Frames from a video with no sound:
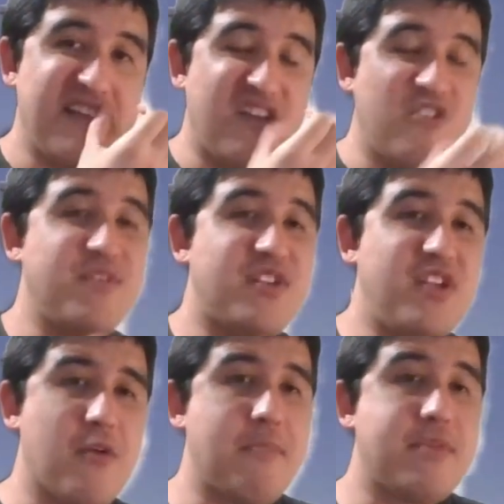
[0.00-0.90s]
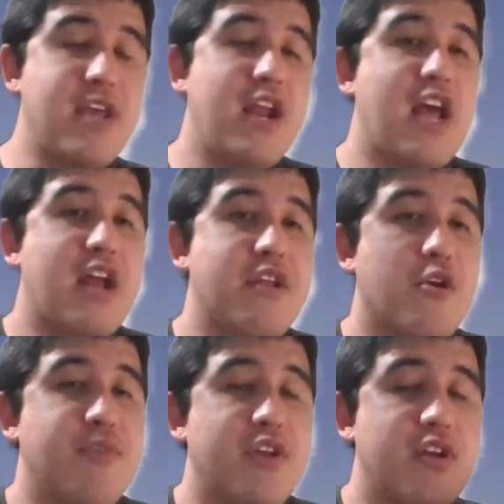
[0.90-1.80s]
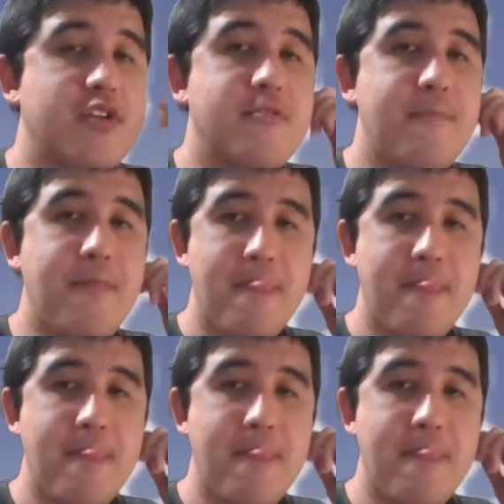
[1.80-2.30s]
I hope you see where I'm getting at here because